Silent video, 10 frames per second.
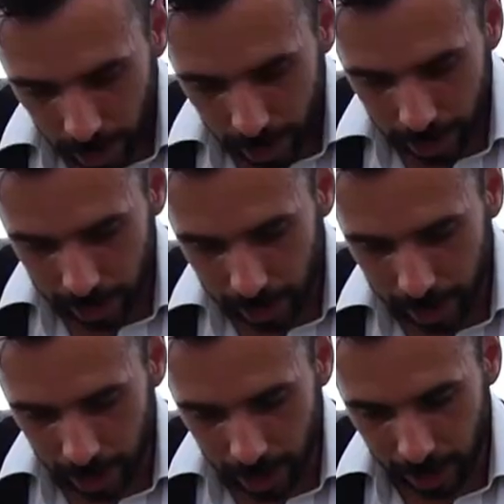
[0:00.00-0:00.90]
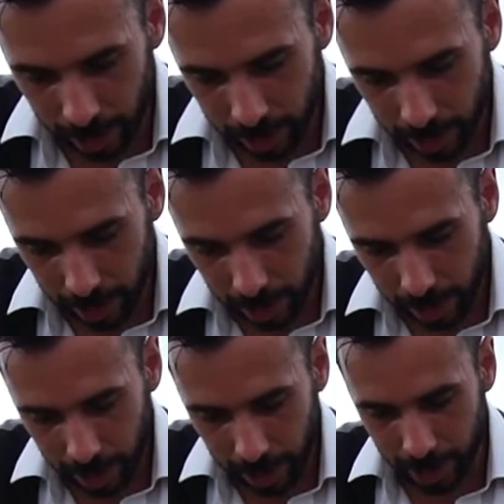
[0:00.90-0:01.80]
incision
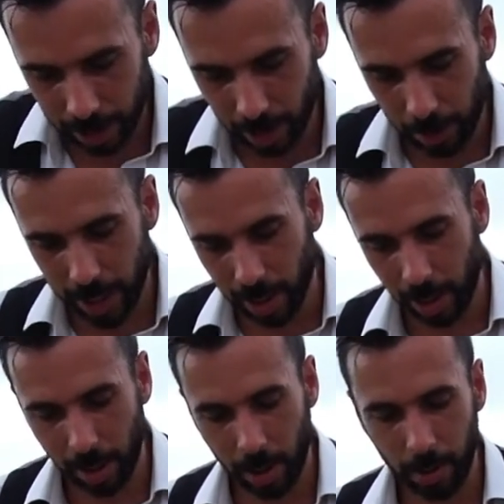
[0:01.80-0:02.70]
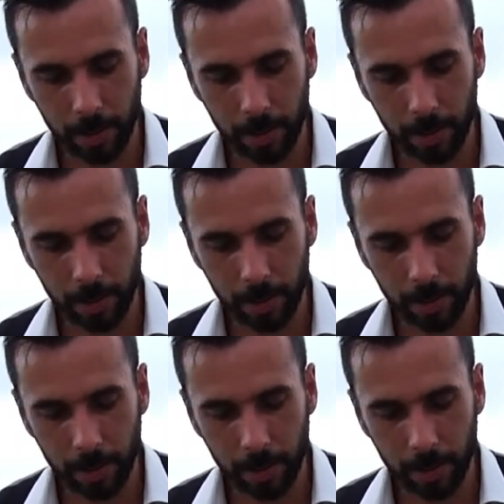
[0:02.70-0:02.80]
in the middle,